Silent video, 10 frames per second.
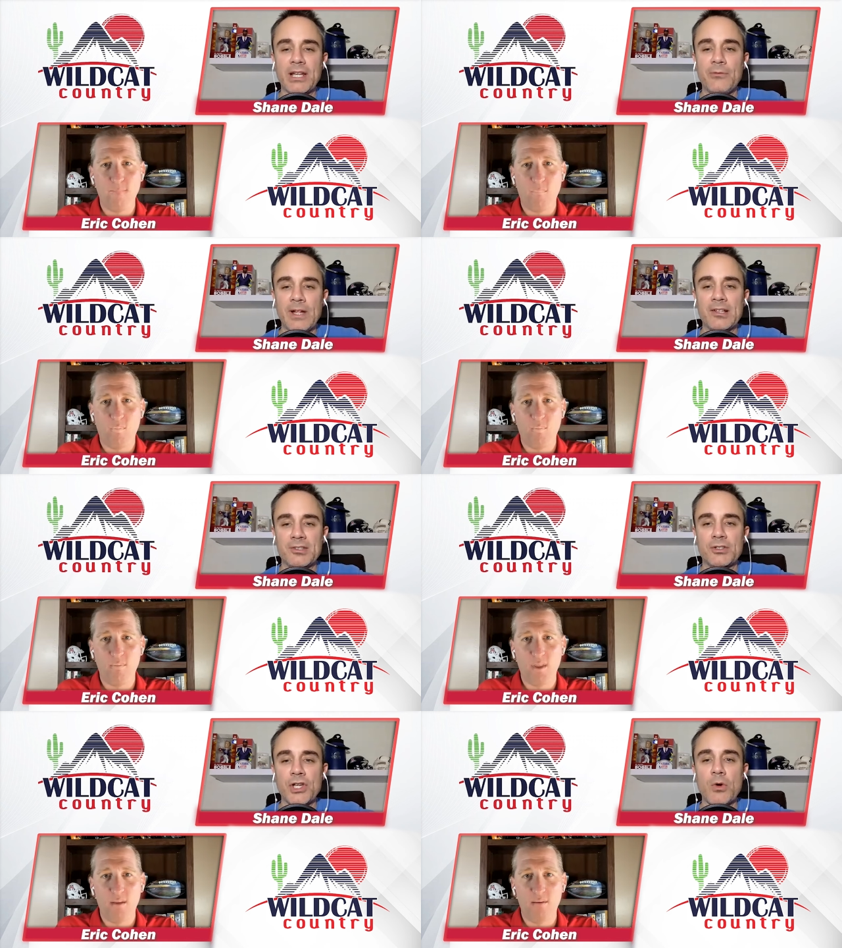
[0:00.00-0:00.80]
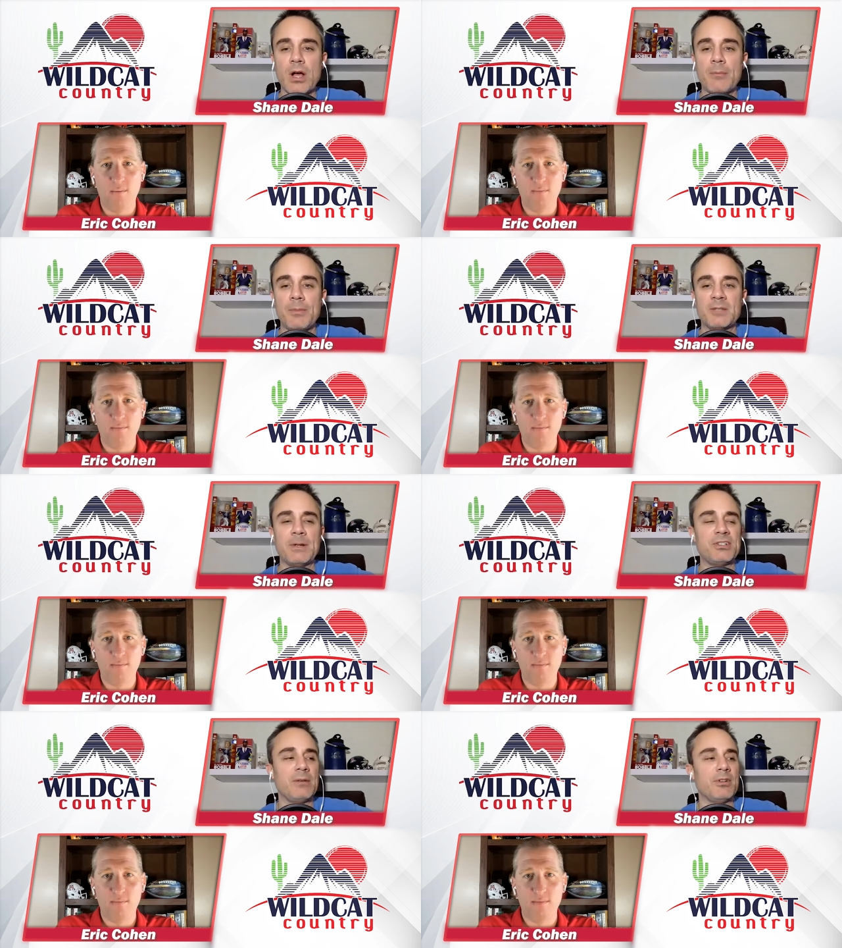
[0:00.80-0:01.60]
Speaker 1: to get fans to show up,
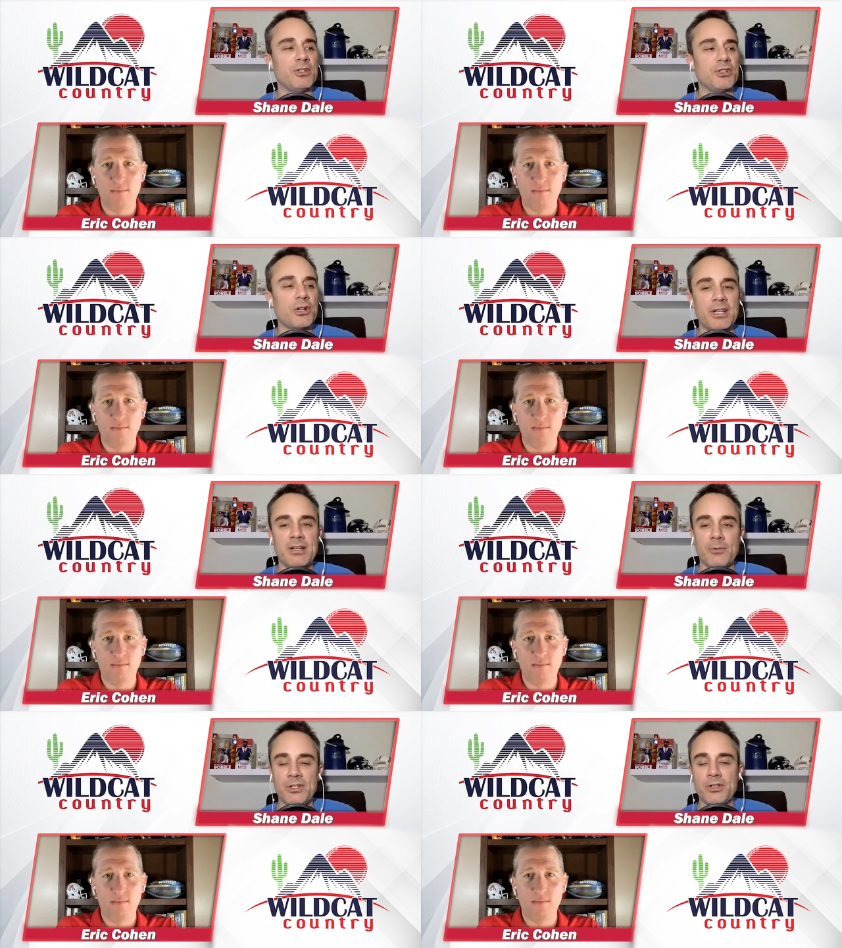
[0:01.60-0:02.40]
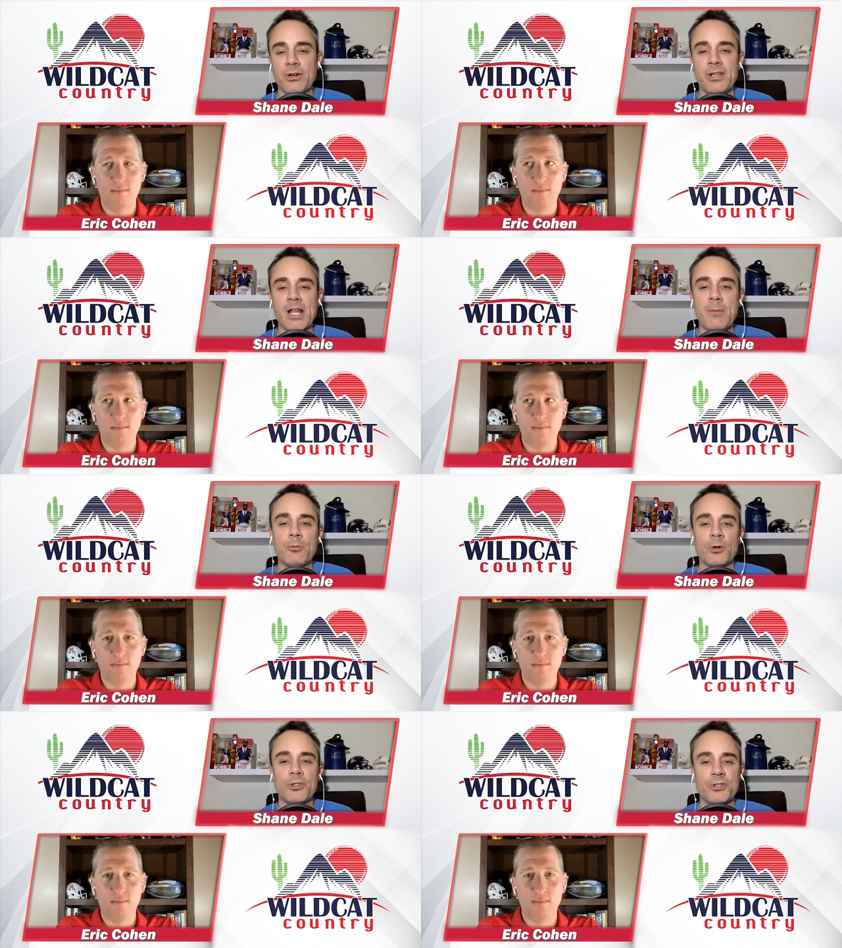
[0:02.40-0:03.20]
especially when you're starting when you're on an
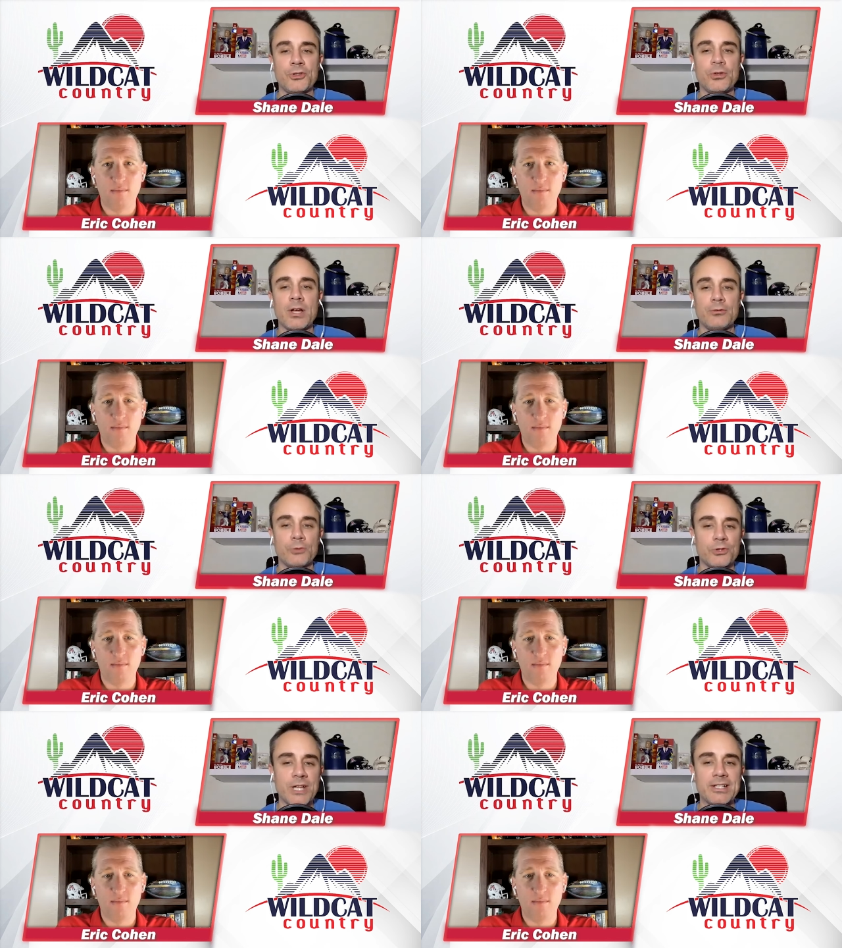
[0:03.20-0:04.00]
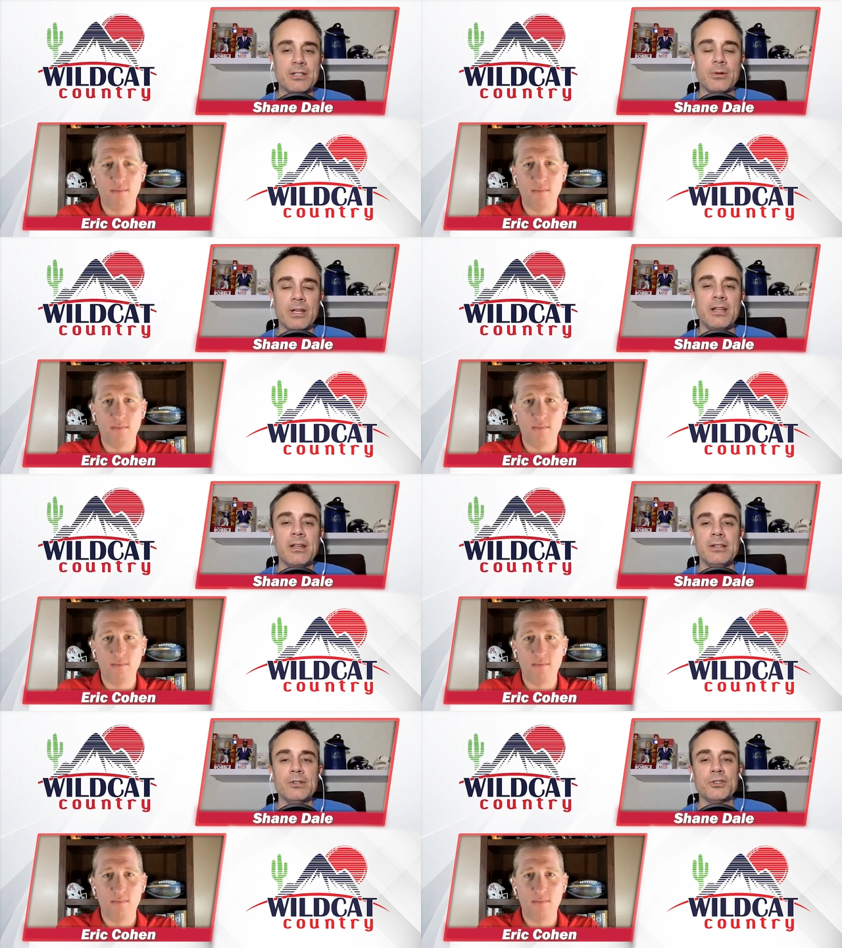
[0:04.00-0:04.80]
upward tra- uh, trajectory,
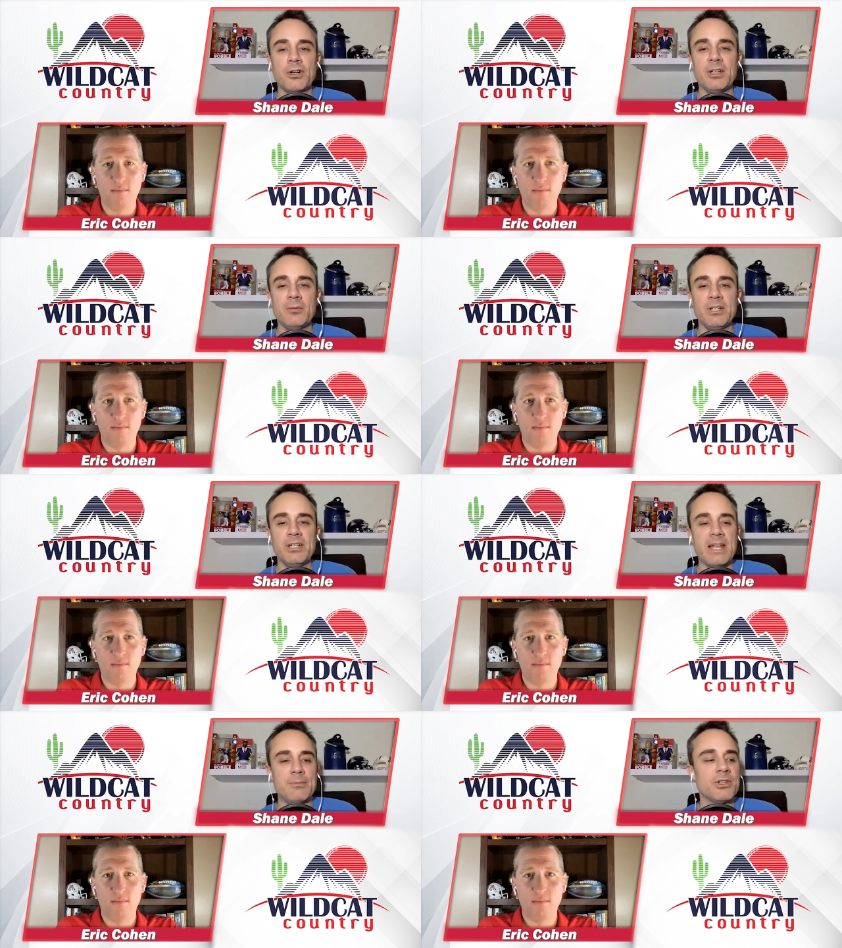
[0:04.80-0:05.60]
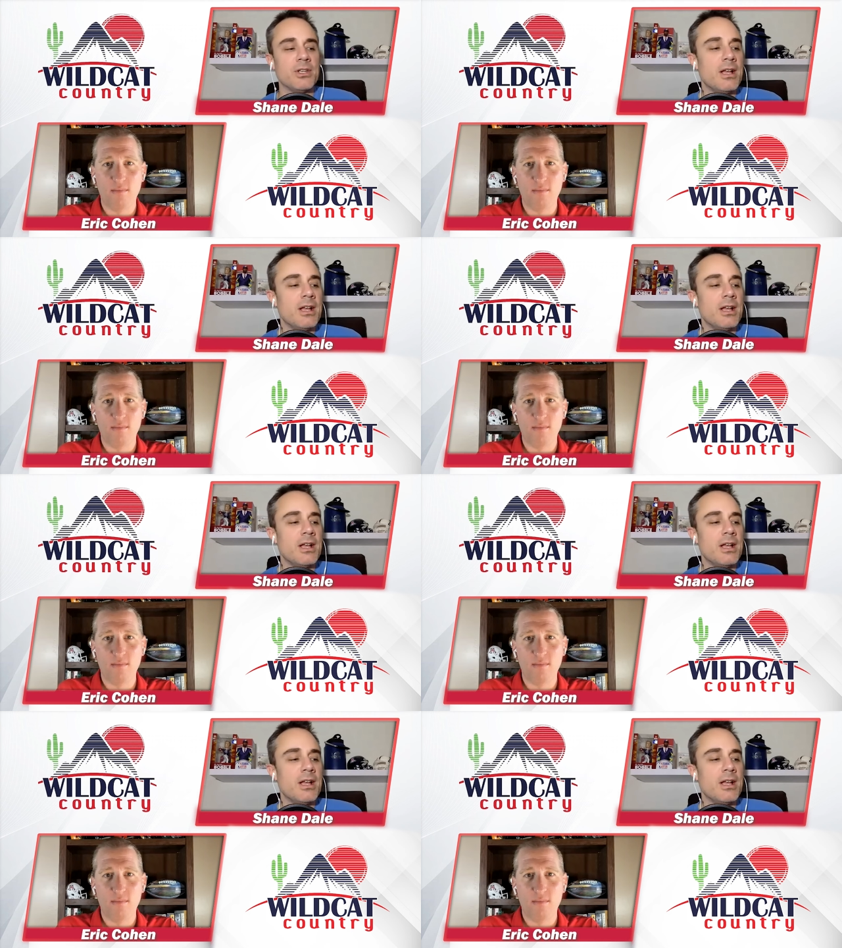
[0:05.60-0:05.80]
you're starting to win games.